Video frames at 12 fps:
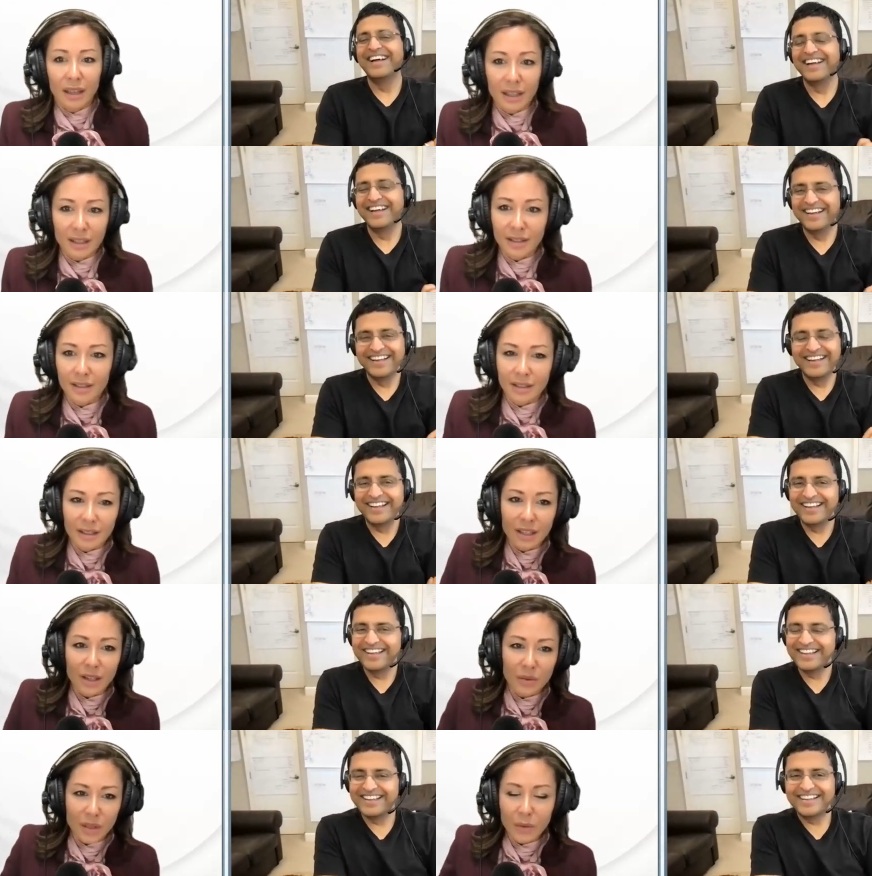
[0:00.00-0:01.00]
Speaker 1: and
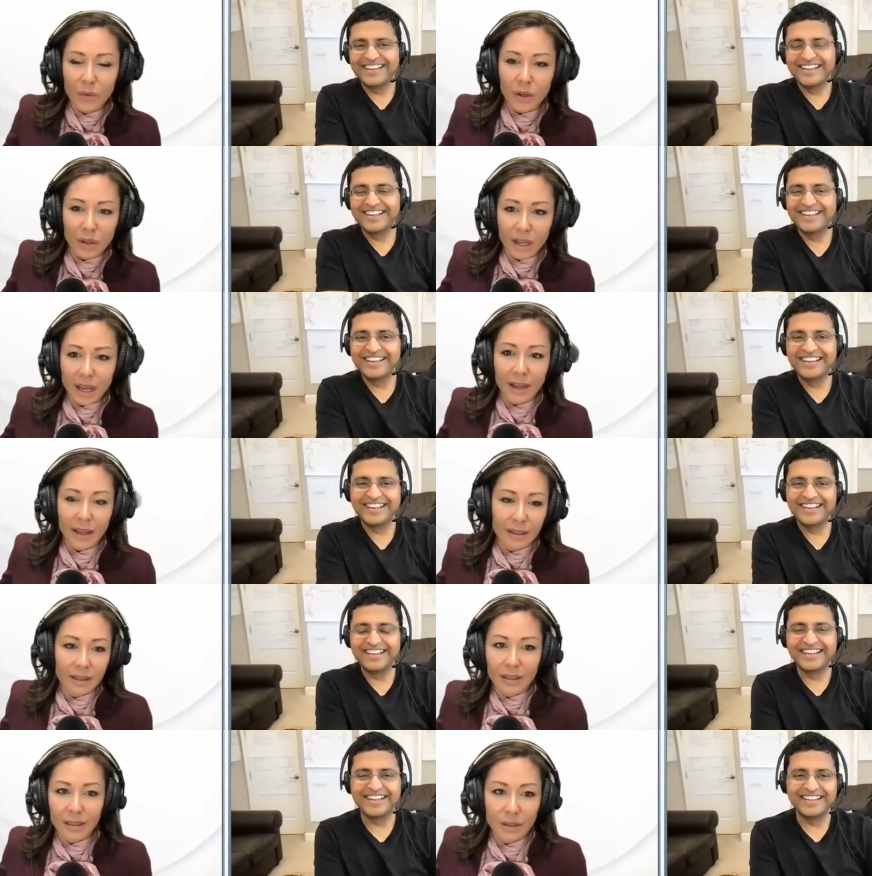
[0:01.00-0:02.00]
you know they work
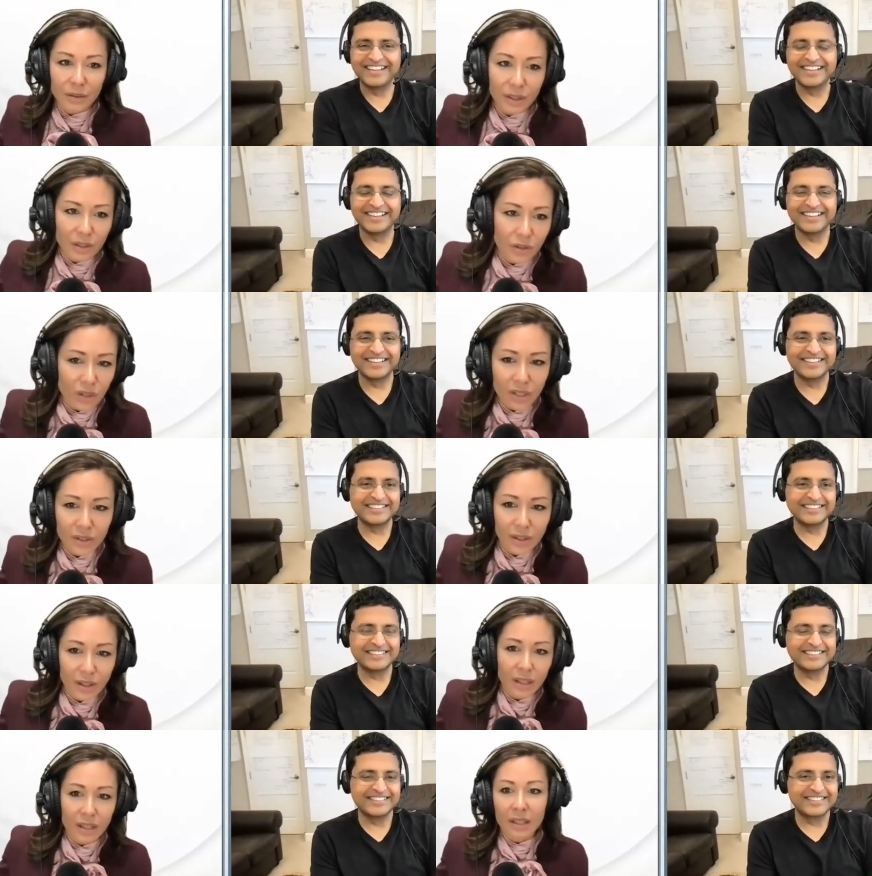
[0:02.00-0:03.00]
at you know
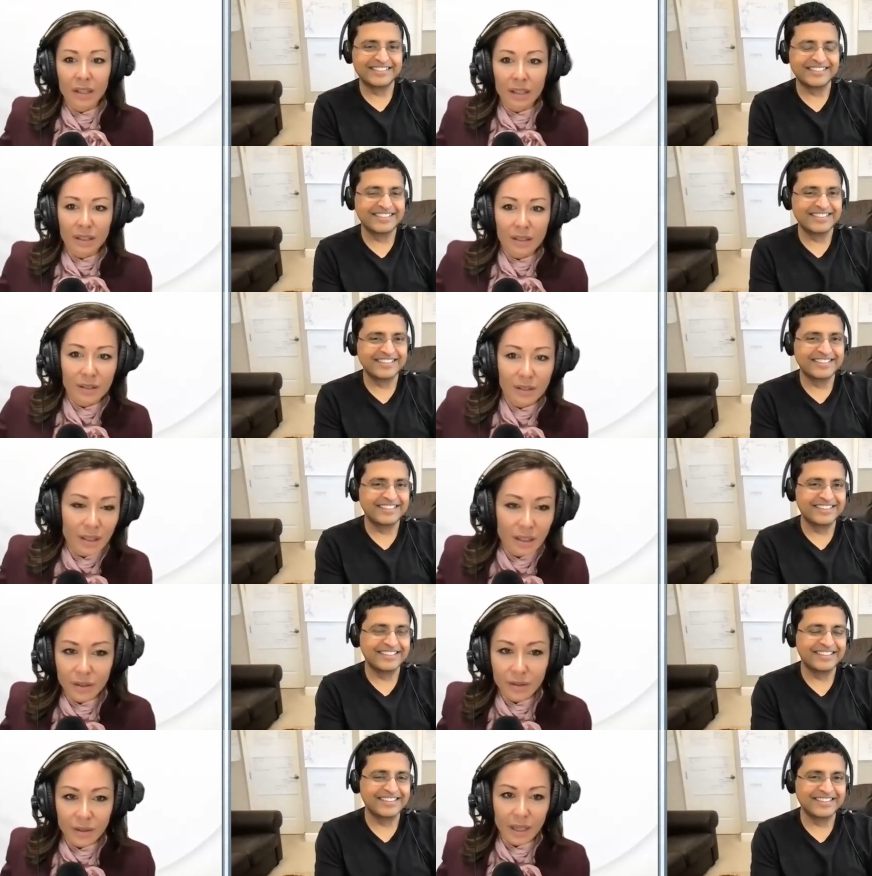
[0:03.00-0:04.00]
Andreessen and they just you
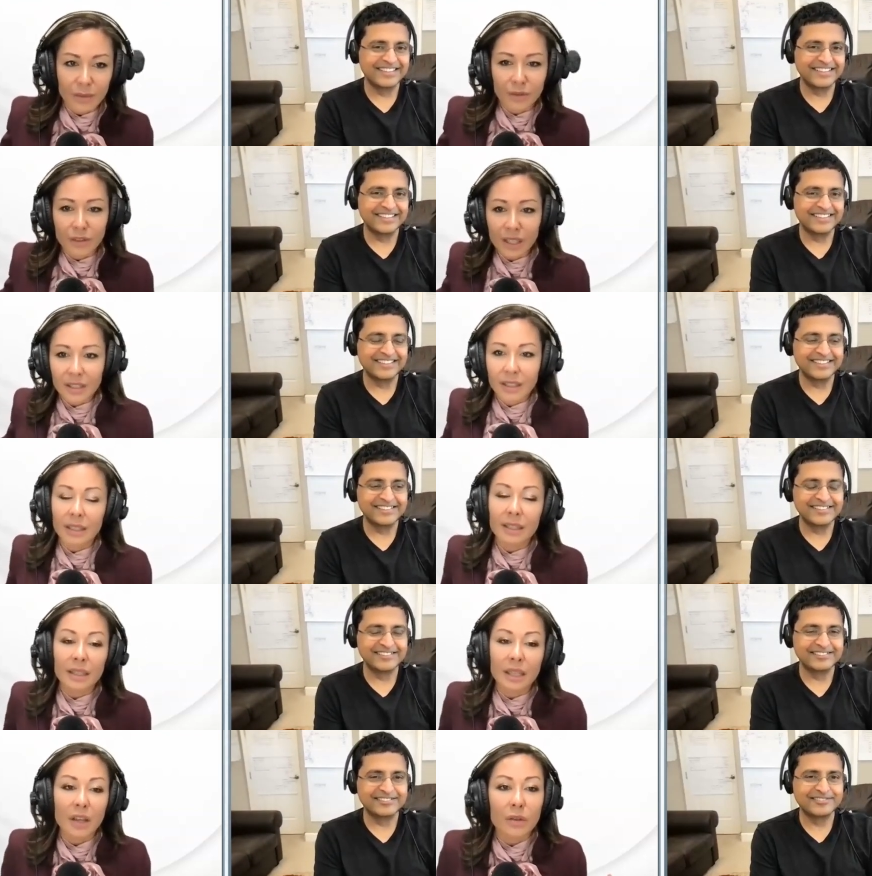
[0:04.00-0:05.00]
know help fund it
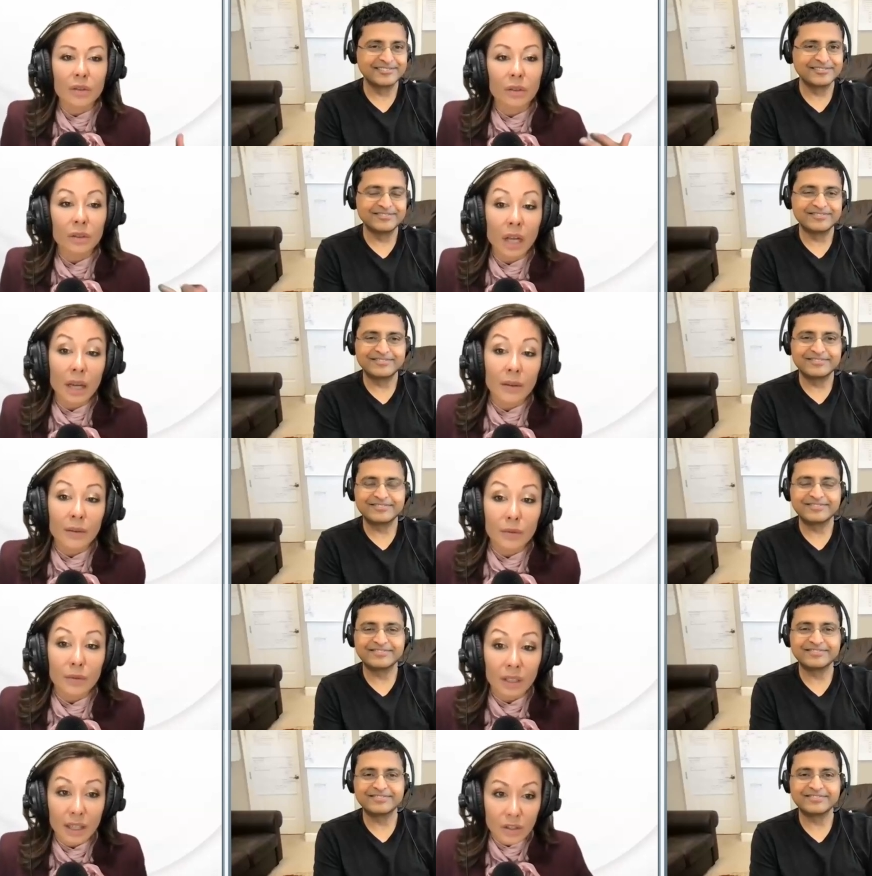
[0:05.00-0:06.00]
and and there's a lot of
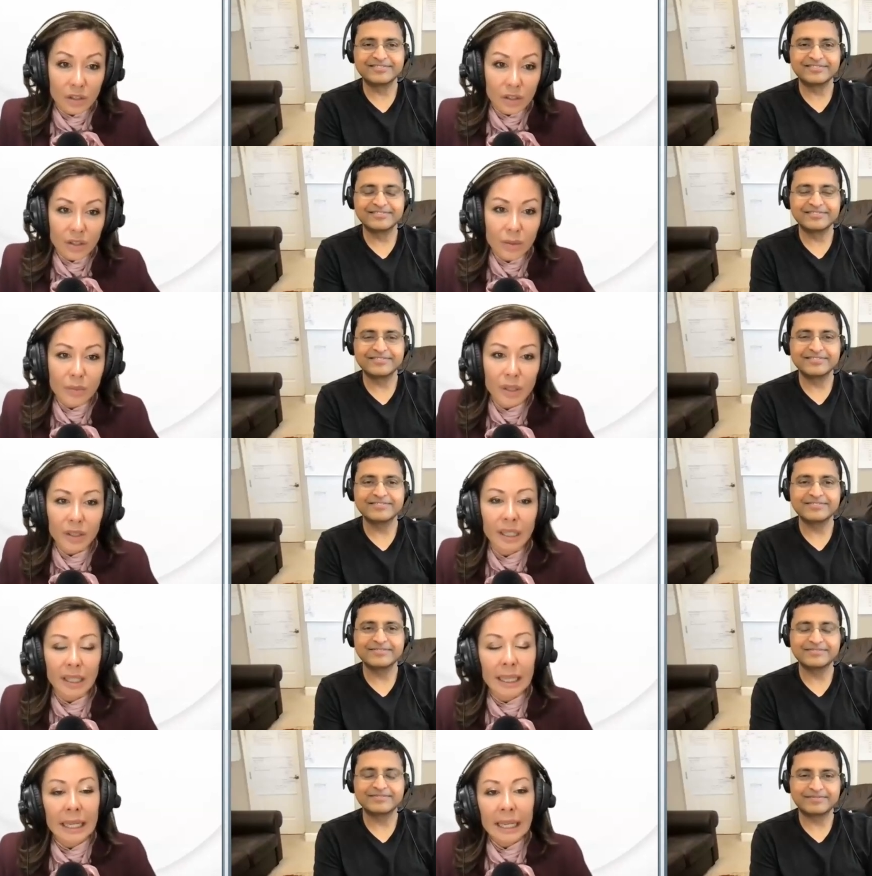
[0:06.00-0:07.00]
relationship
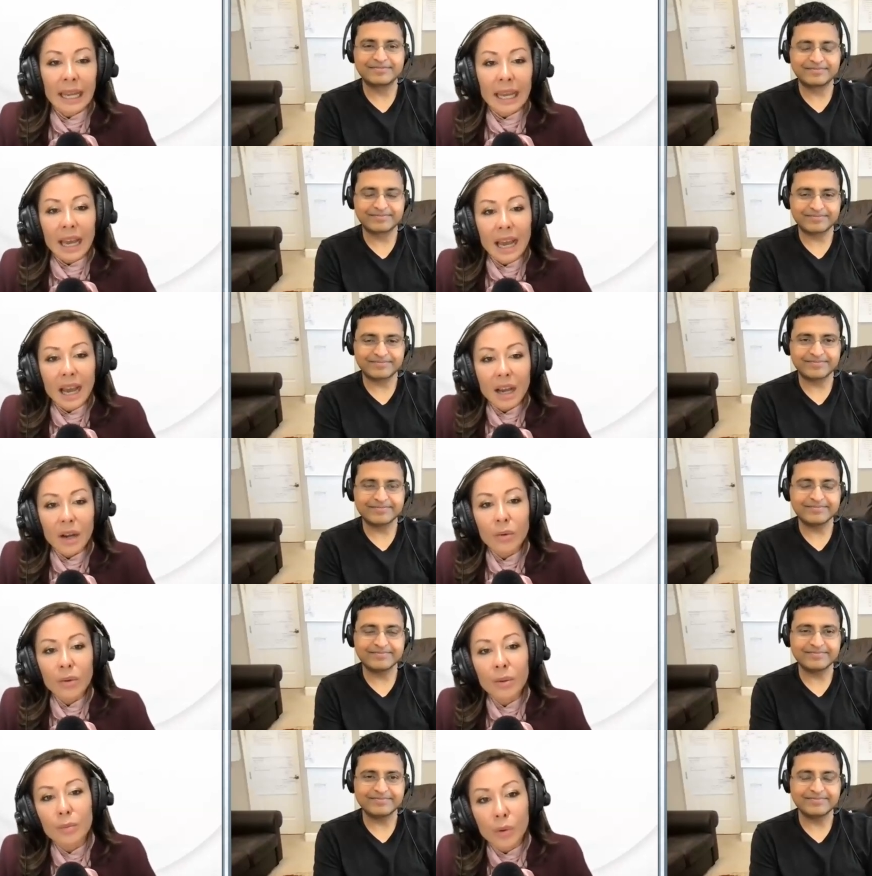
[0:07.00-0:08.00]
building how
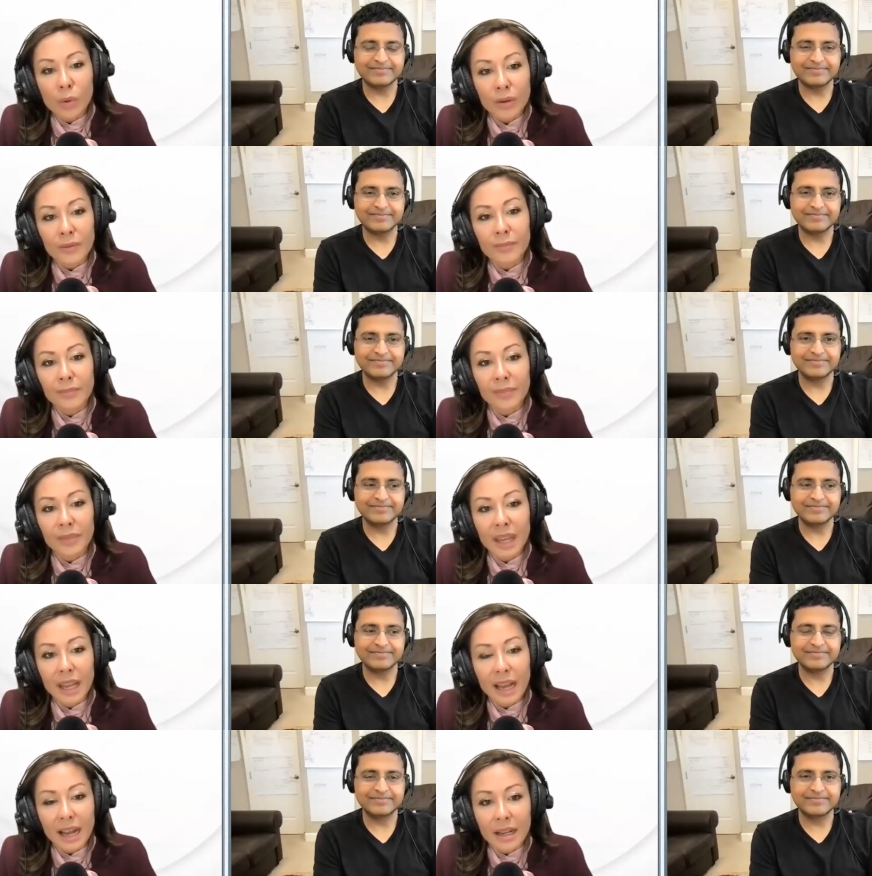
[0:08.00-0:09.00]
important
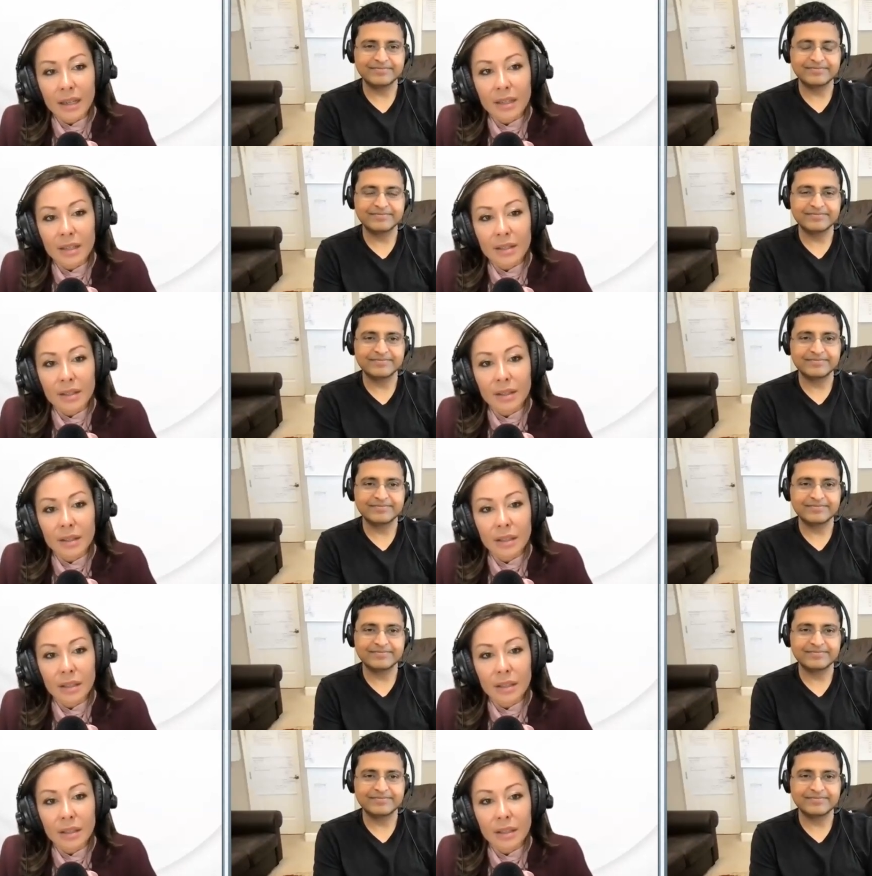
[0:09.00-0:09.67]
has